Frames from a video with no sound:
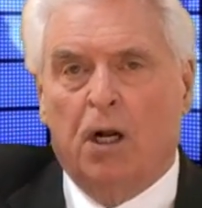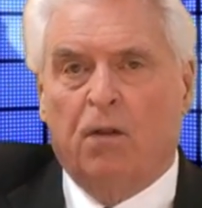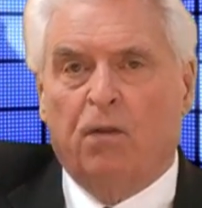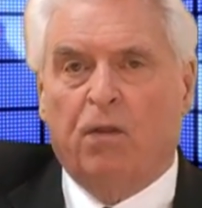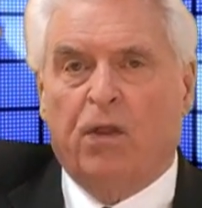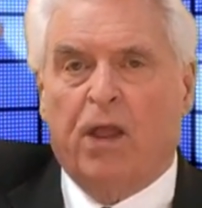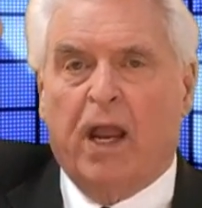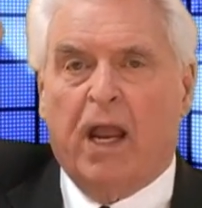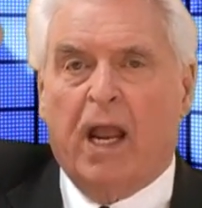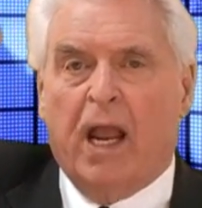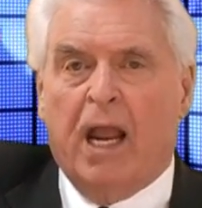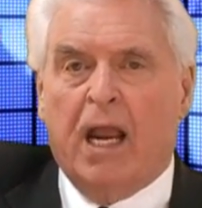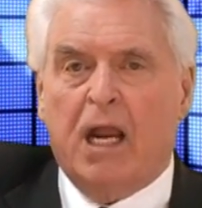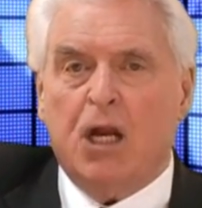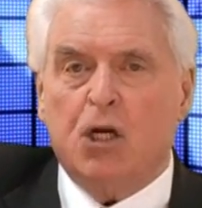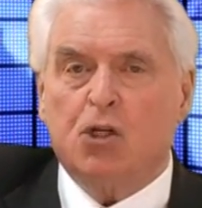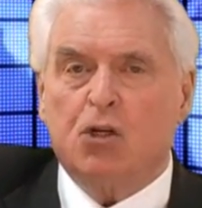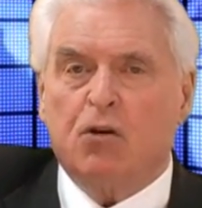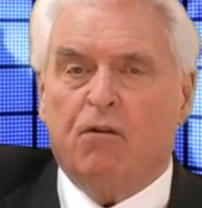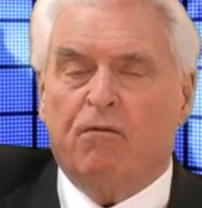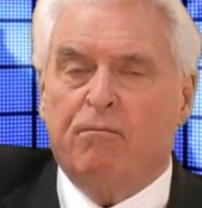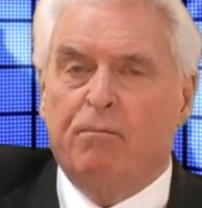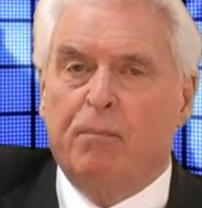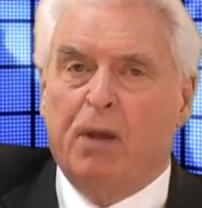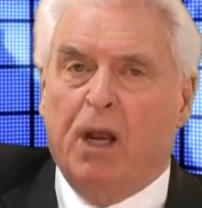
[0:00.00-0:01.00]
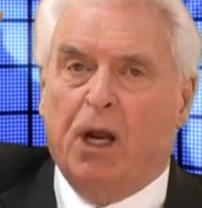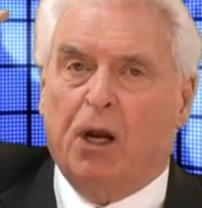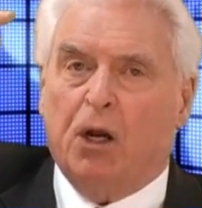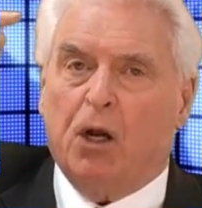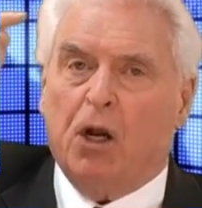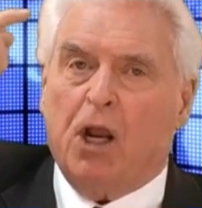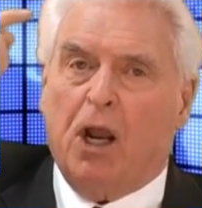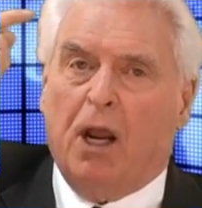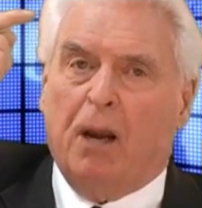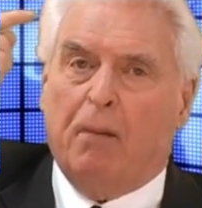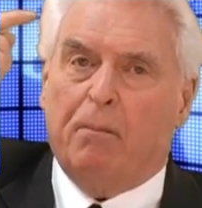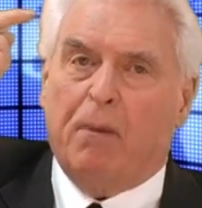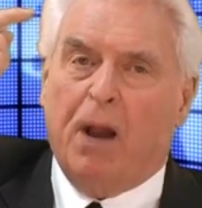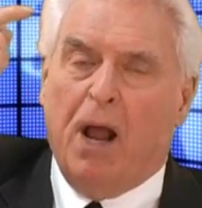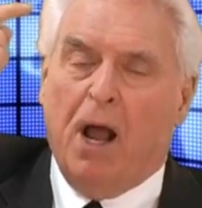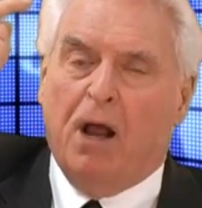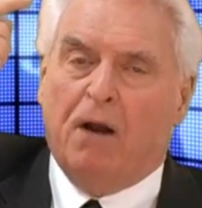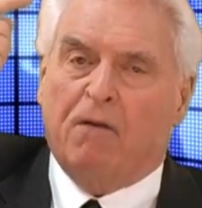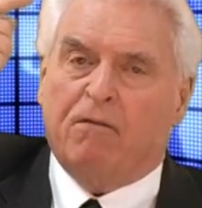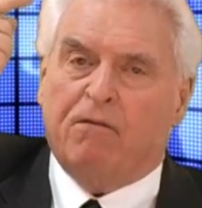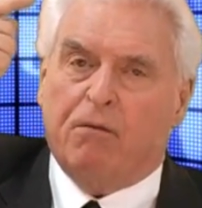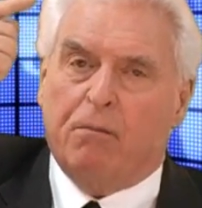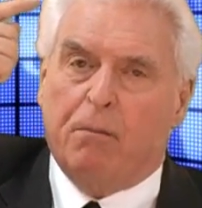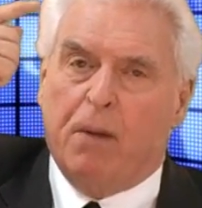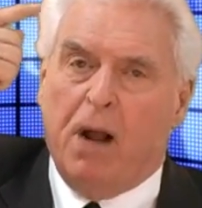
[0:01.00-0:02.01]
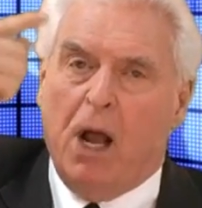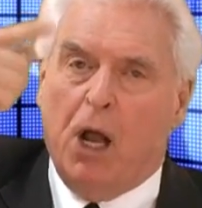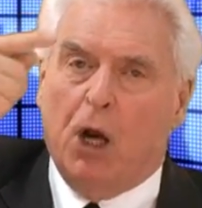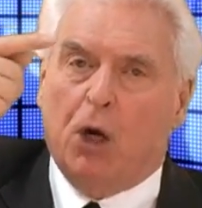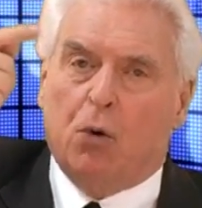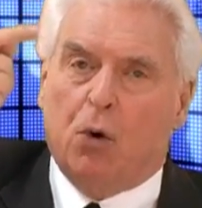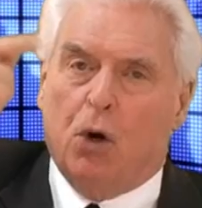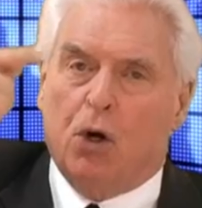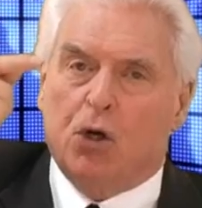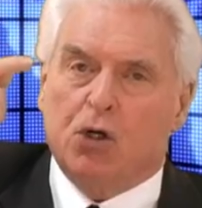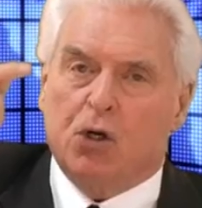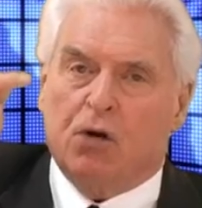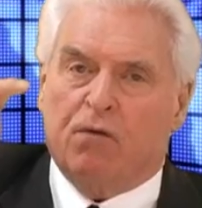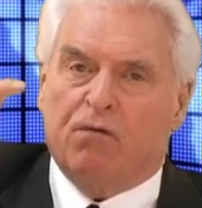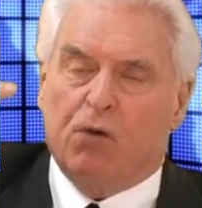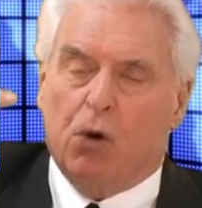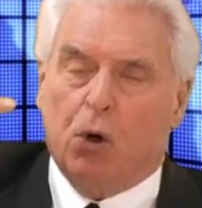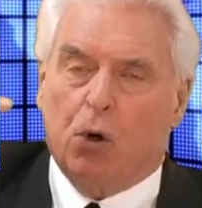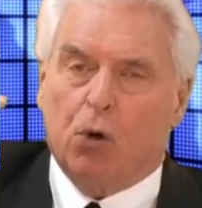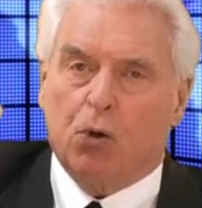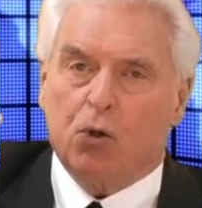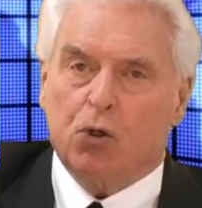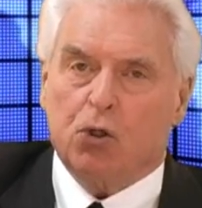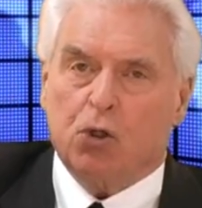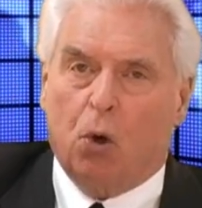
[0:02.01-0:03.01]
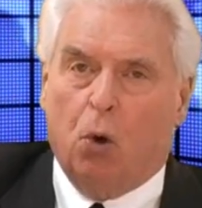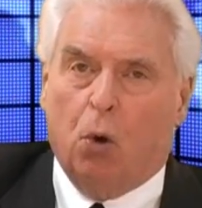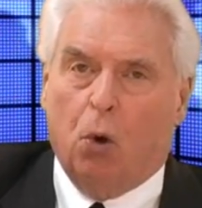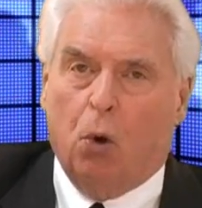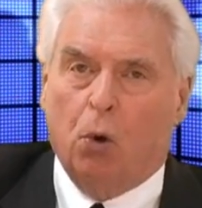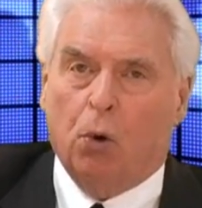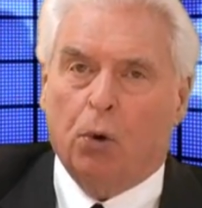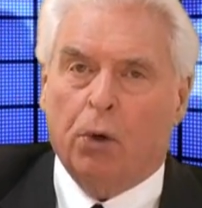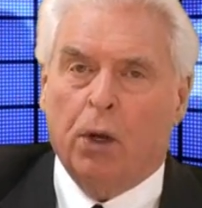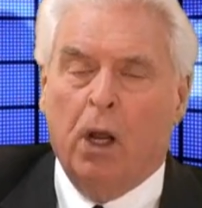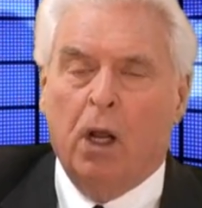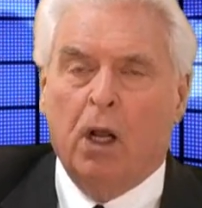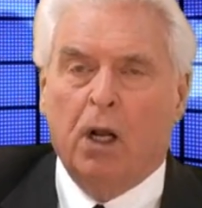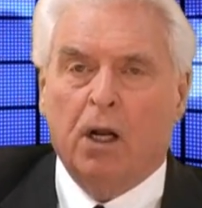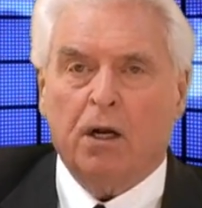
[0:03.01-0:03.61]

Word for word: the age of men came down from hundreds of years old